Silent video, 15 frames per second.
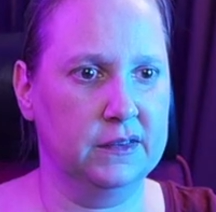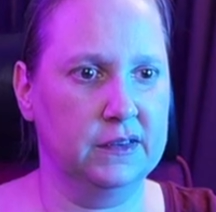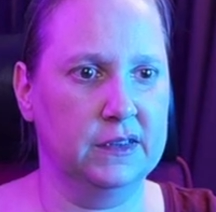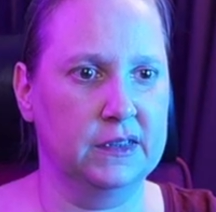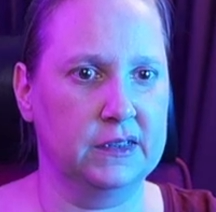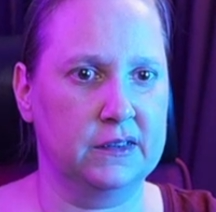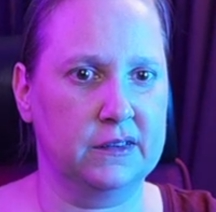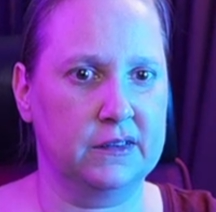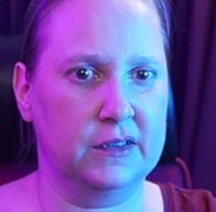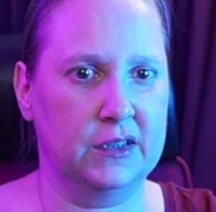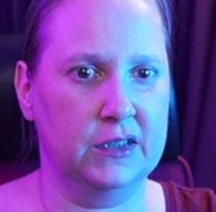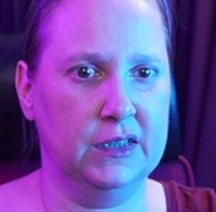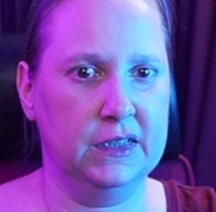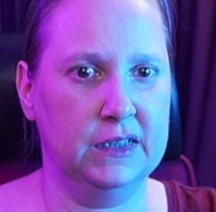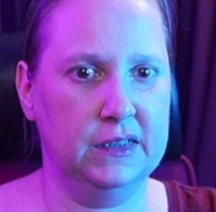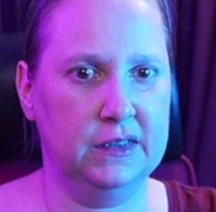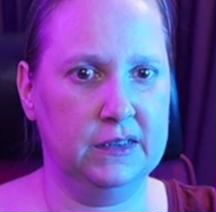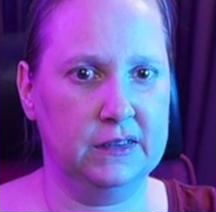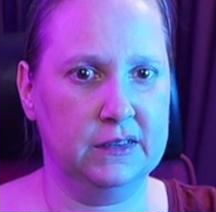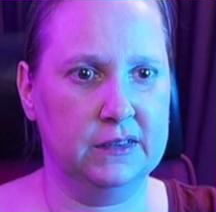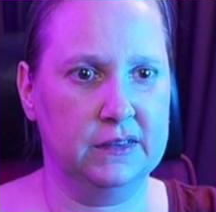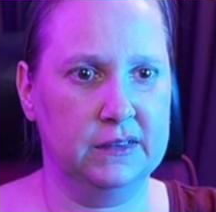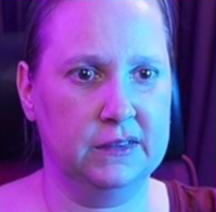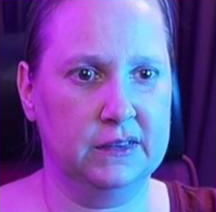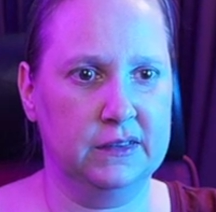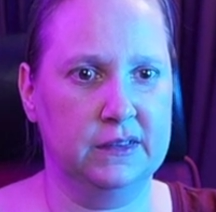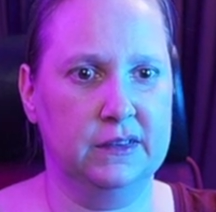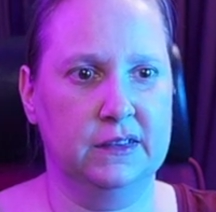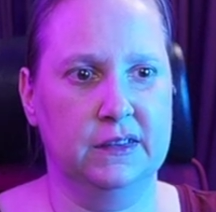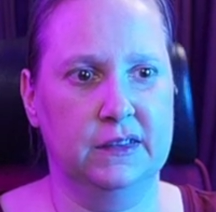Let's start it.
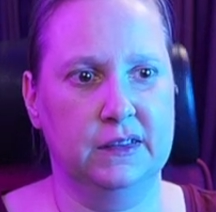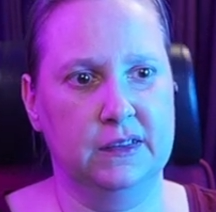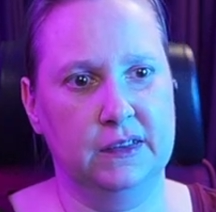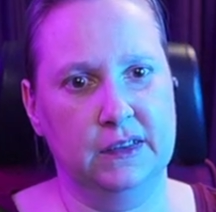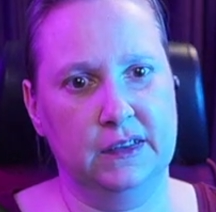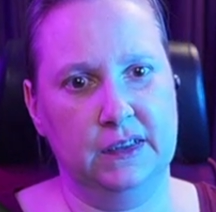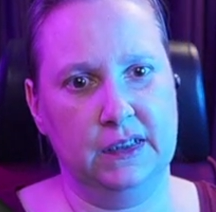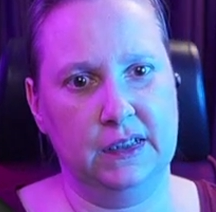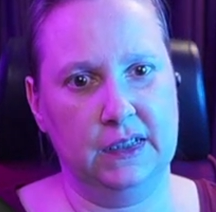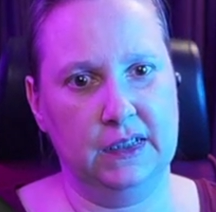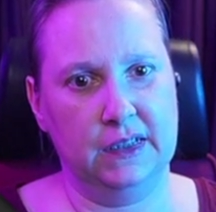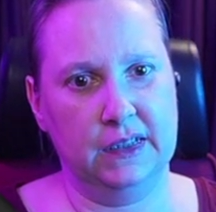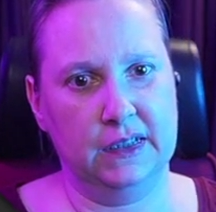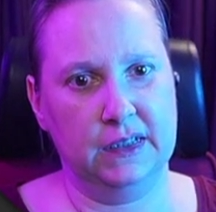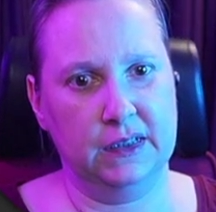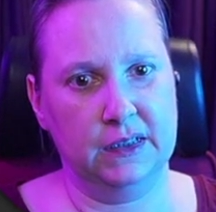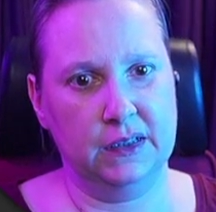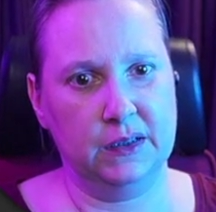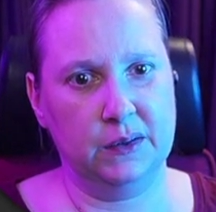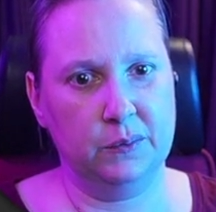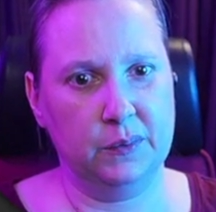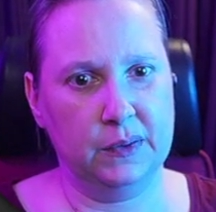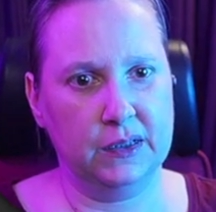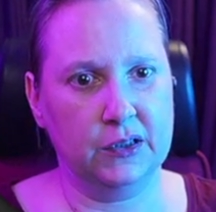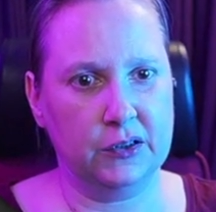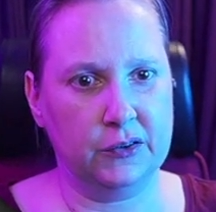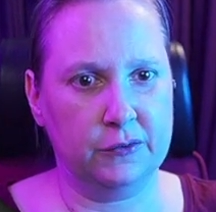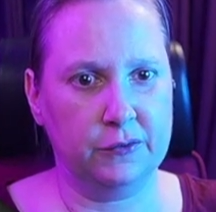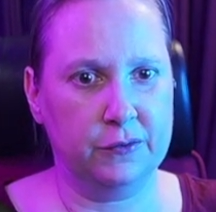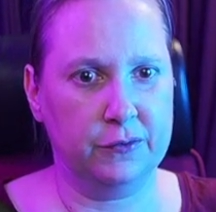And we
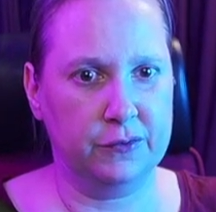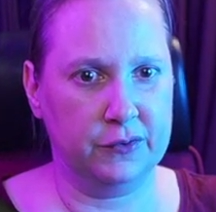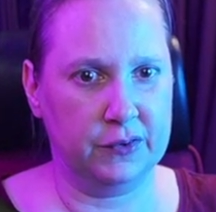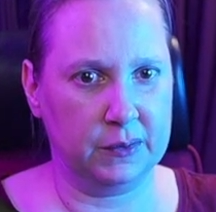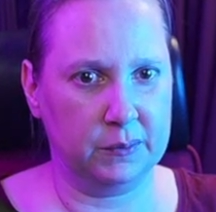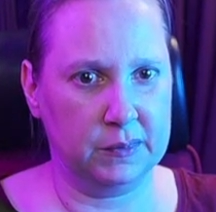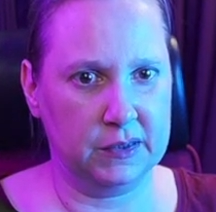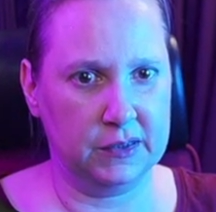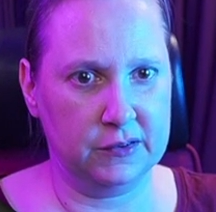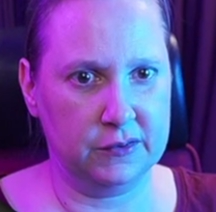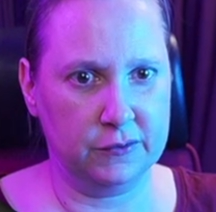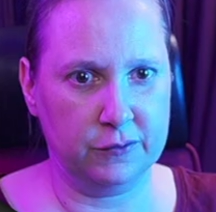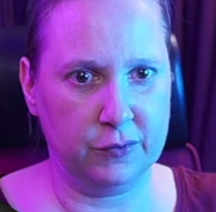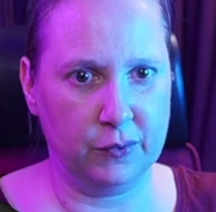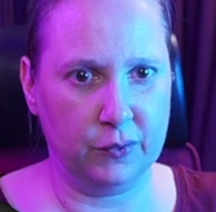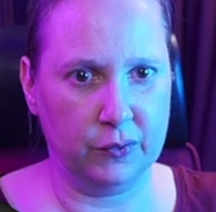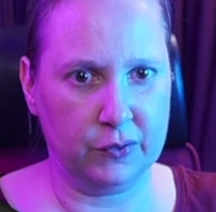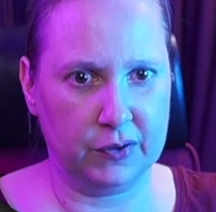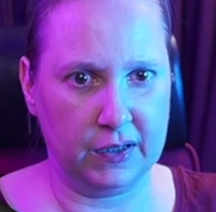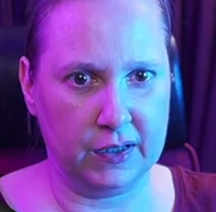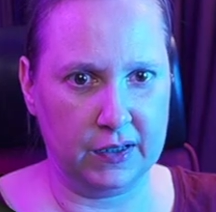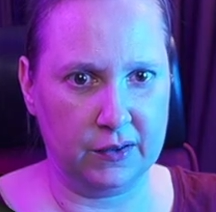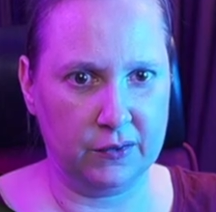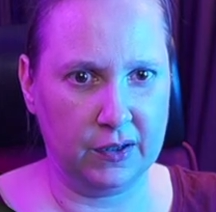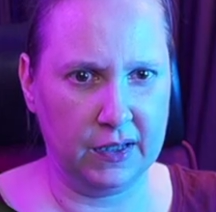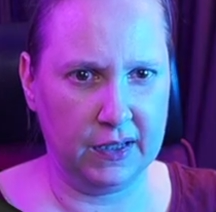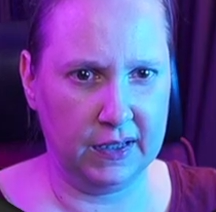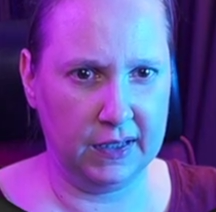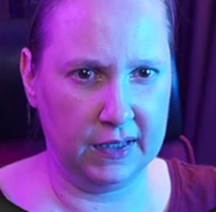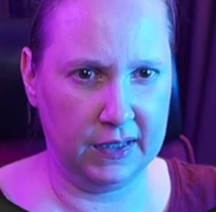got a segmentation fault here,
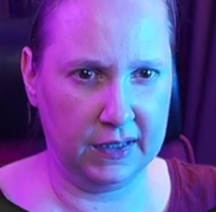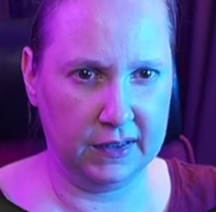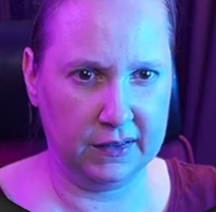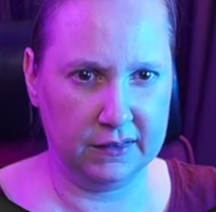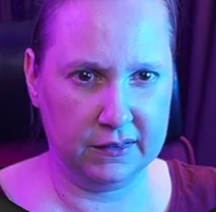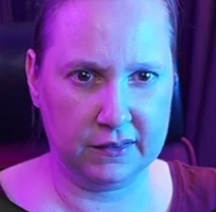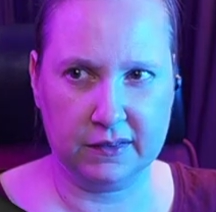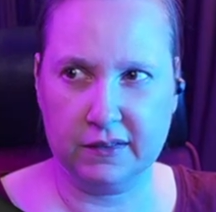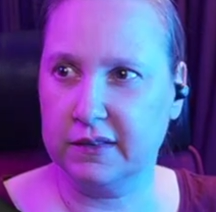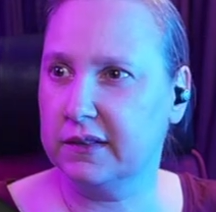and